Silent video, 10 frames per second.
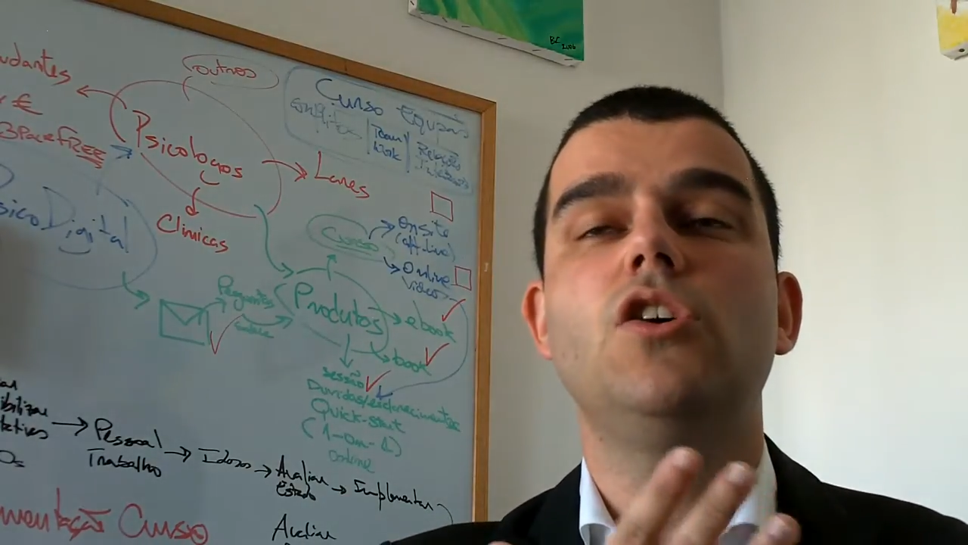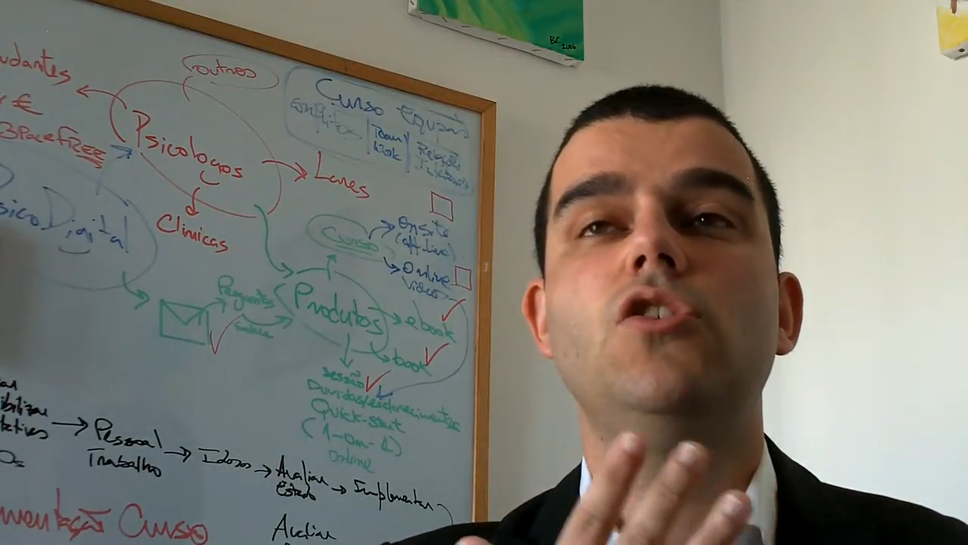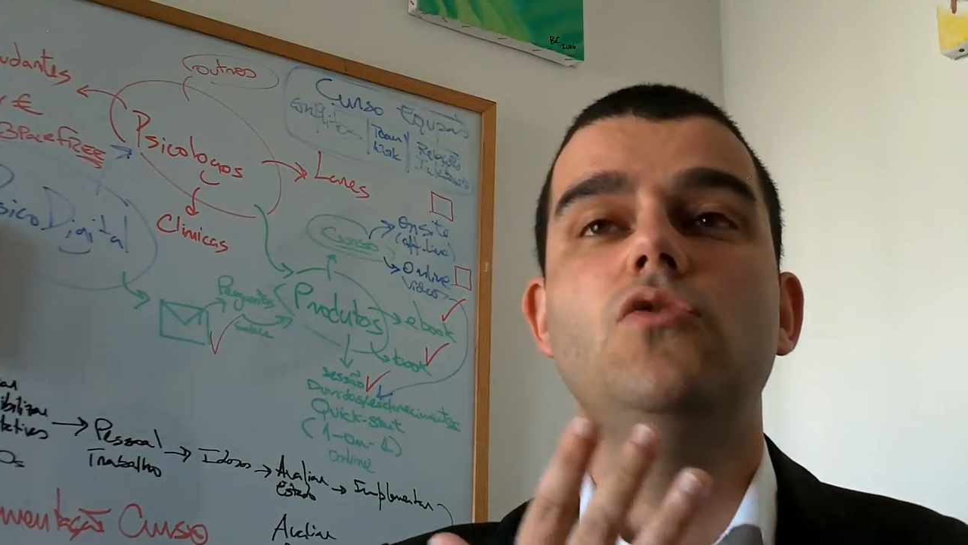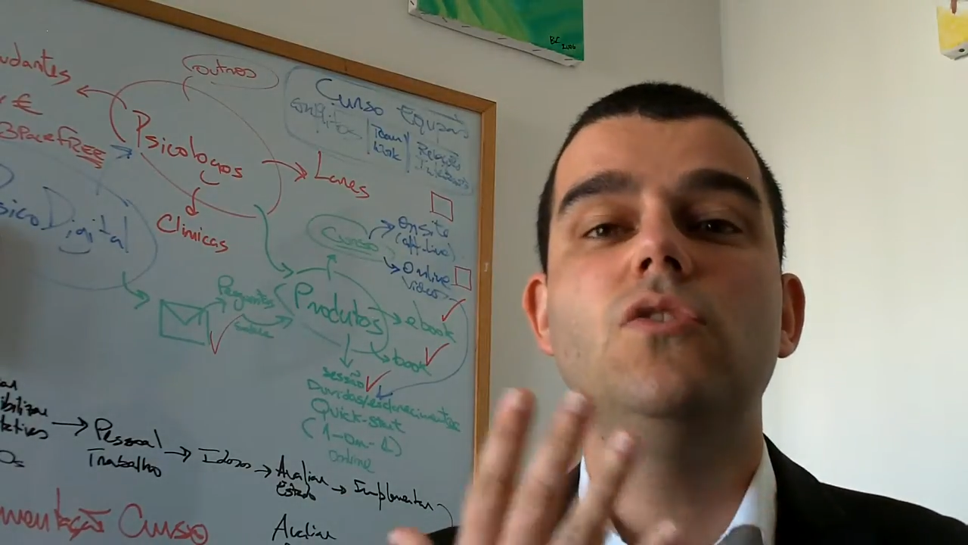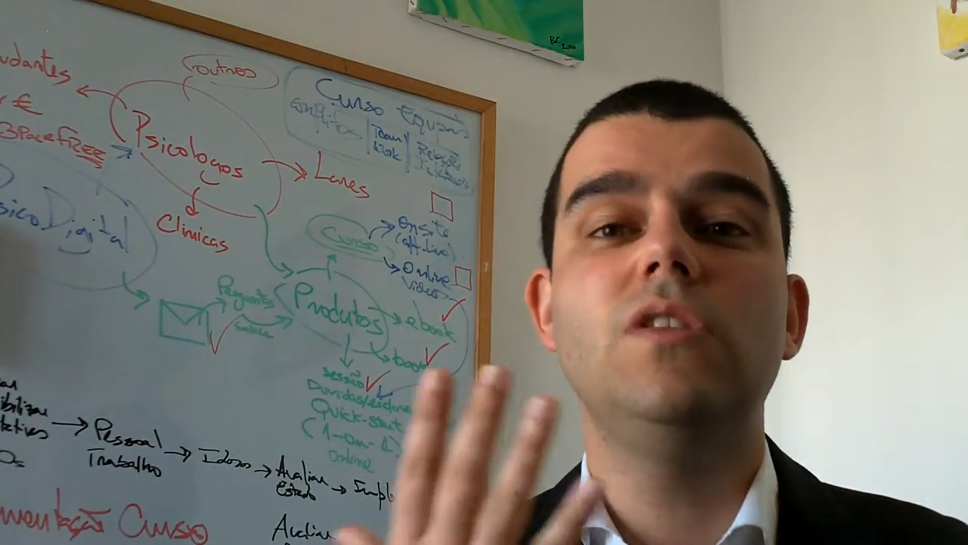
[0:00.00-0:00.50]

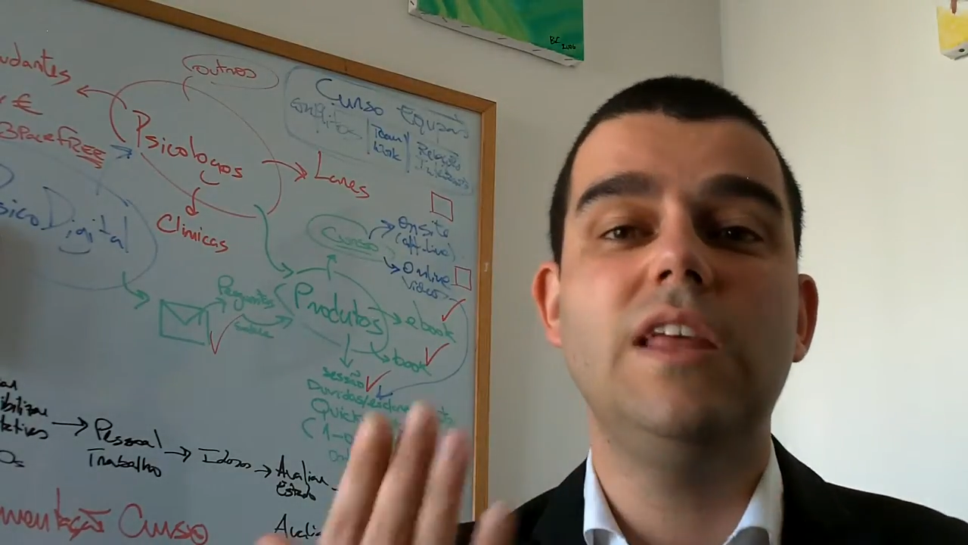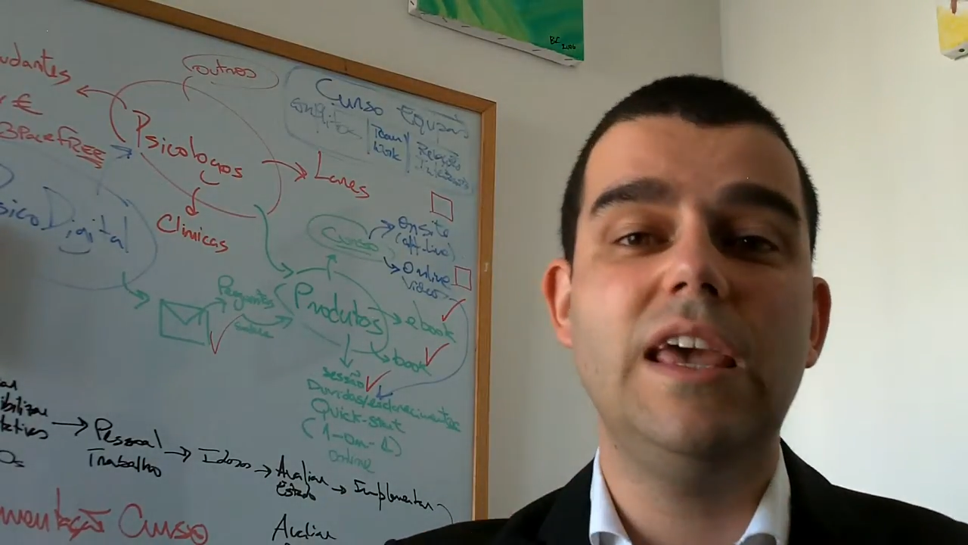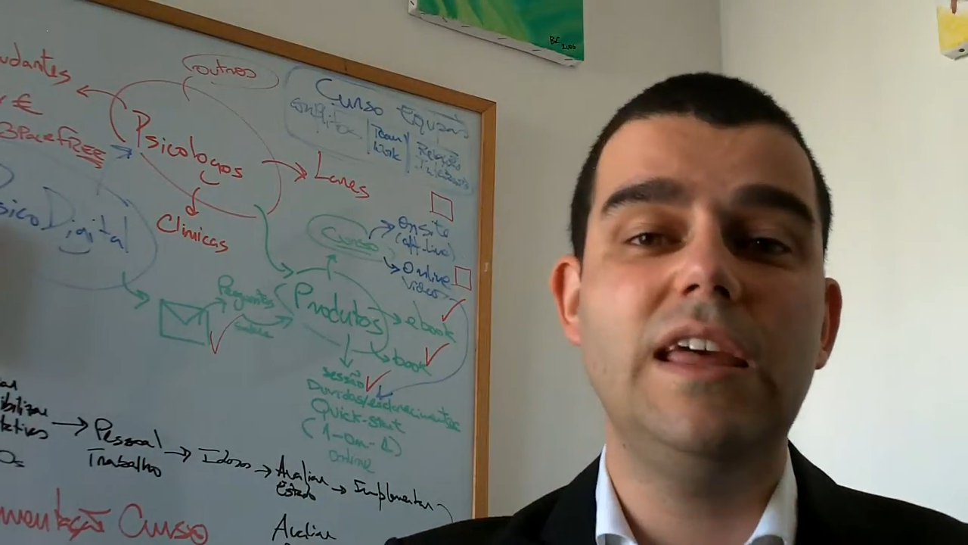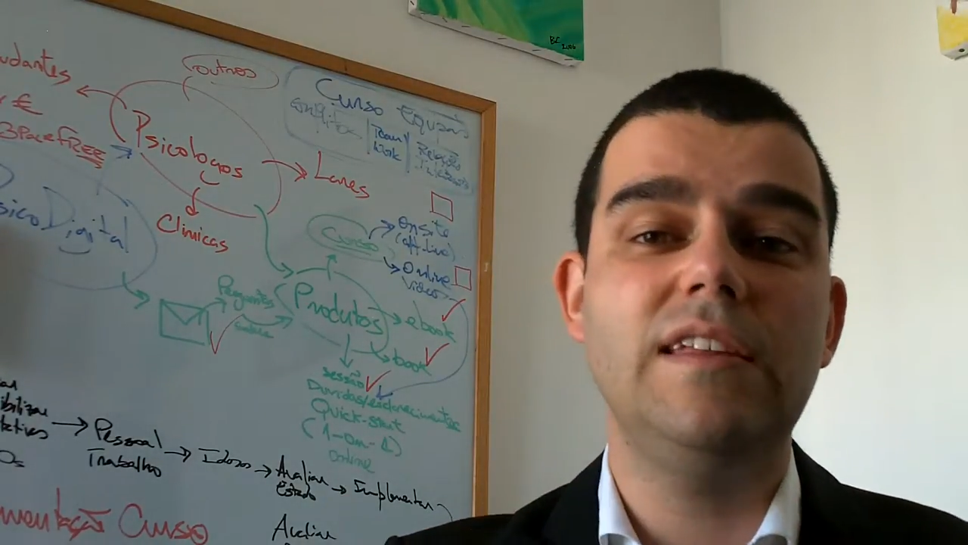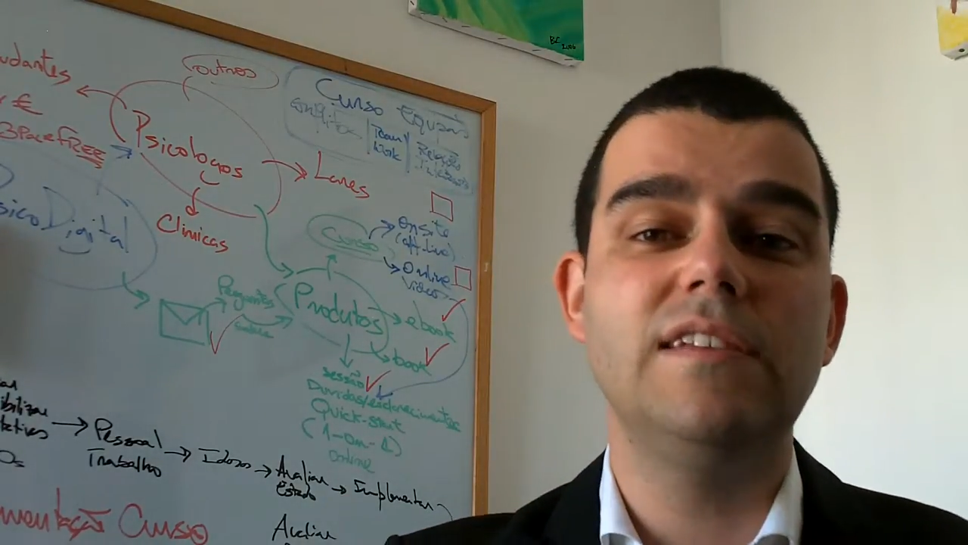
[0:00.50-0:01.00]
you
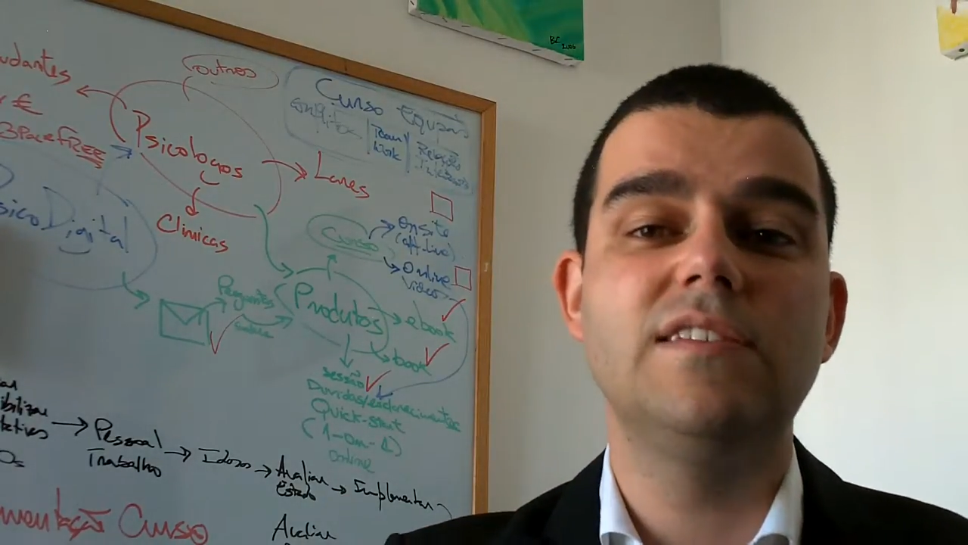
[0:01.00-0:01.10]
need in